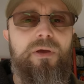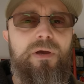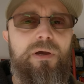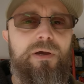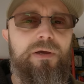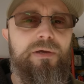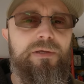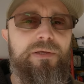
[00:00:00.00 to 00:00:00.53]

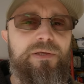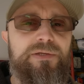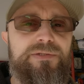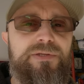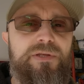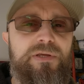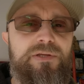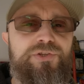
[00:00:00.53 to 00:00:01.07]
Uh,
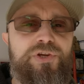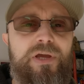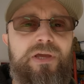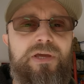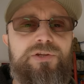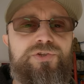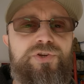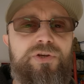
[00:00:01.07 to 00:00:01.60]
is the
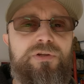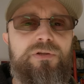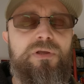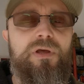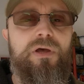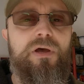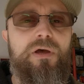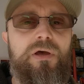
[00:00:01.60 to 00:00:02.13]
check engine
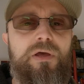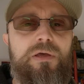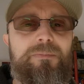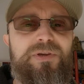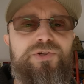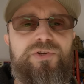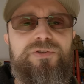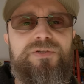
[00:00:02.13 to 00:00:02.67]
uh,
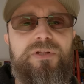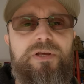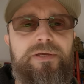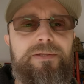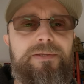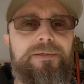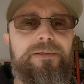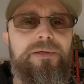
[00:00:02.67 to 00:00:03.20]
emissions
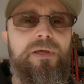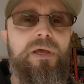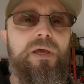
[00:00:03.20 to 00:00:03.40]
light.